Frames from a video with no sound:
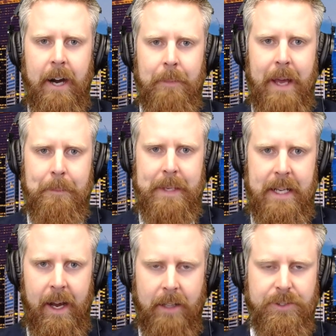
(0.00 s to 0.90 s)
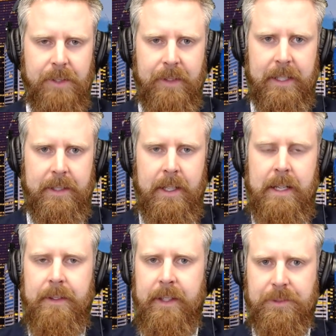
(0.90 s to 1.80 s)
And because of it,
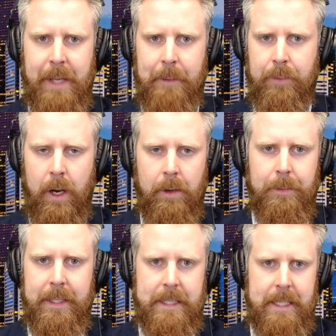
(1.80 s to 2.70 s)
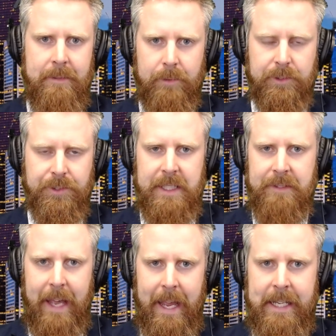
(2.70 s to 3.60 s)
this man probably didn't
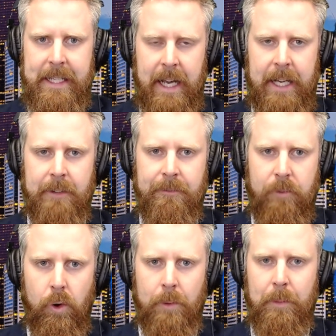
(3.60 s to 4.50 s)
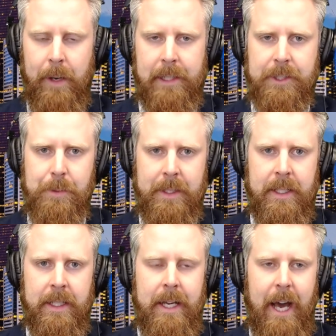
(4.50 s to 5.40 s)
receive any kind of formal
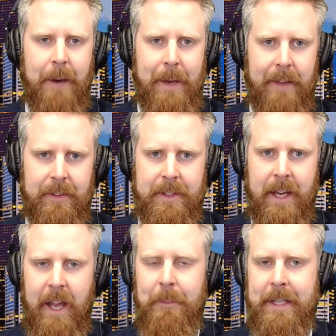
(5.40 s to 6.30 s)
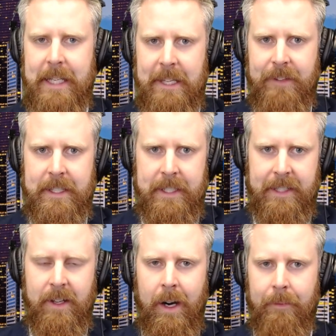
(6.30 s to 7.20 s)
punishment at the time. And if he
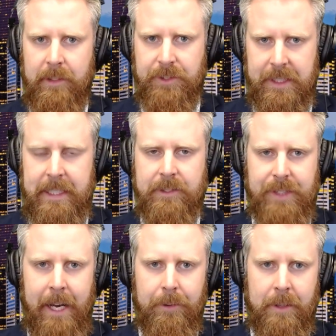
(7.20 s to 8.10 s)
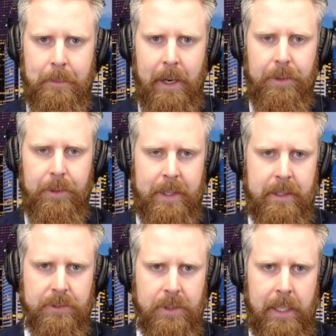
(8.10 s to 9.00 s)
did, obviously he's out and about 3
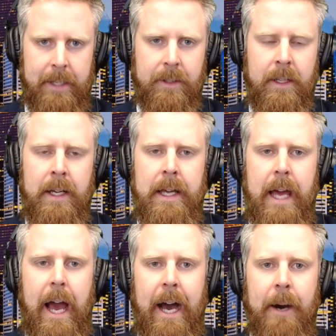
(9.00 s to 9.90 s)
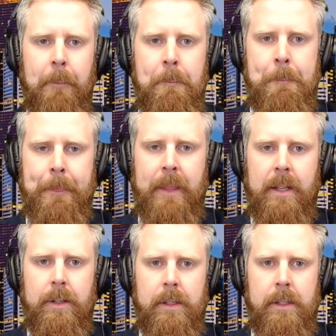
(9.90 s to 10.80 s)
years later,
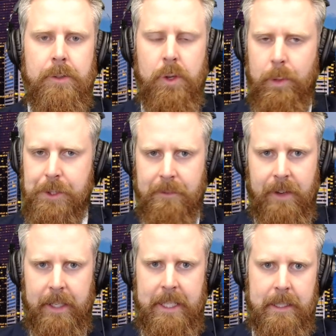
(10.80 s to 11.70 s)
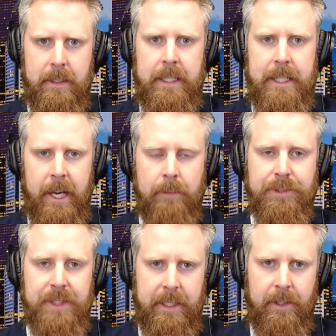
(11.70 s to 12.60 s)
to which effect he
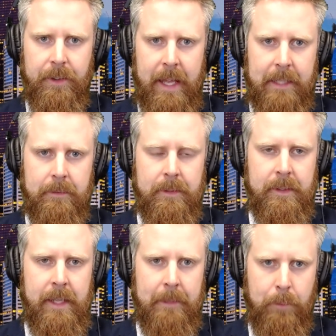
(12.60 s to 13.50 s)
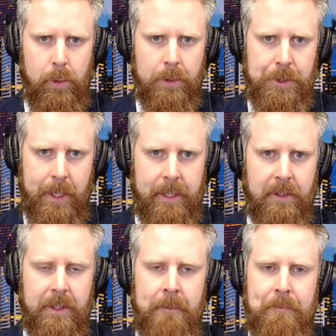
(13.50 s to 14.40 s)
comes to kill that poor
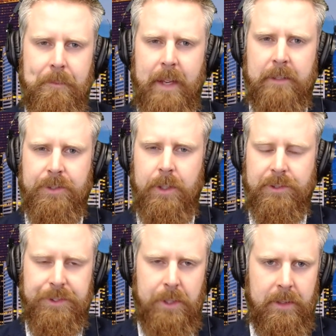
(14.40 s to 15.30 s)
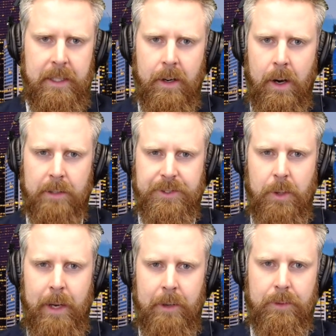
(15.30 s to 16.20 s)
child. And so certainly our hearts
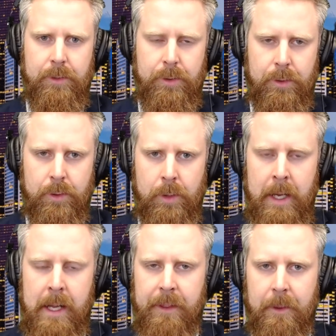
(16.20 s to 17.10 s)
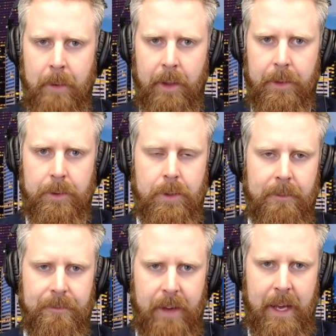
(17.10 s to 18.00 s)
go out to the mother, to
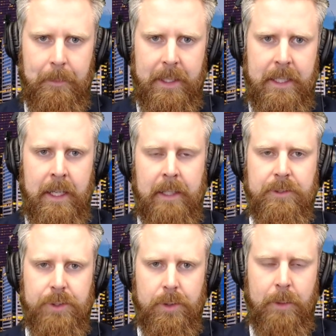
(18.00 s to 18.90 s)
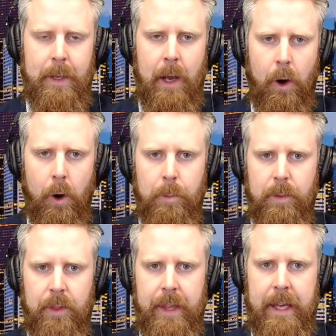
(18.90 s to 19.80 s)
the family. Certainly we hope
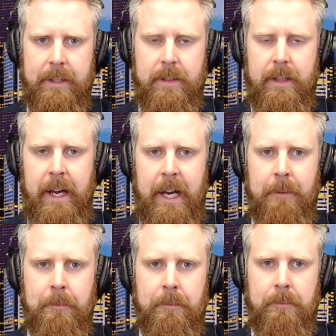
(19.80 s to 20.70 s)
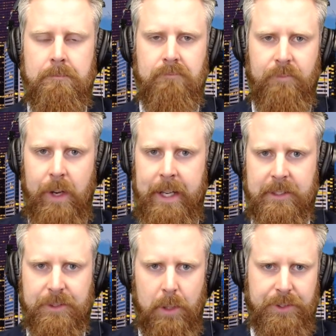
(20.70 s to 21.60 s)
that Frank
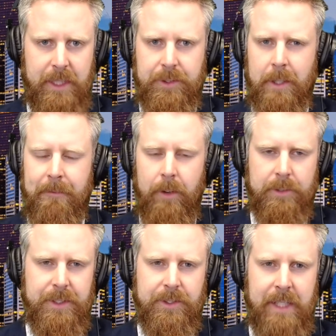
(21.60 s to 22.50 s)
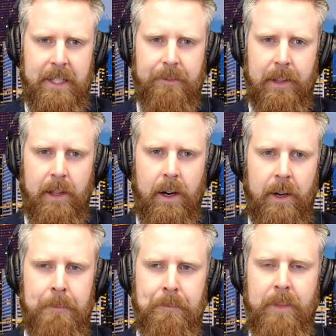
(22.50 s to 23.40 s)
is processed to the fullest extent of the law.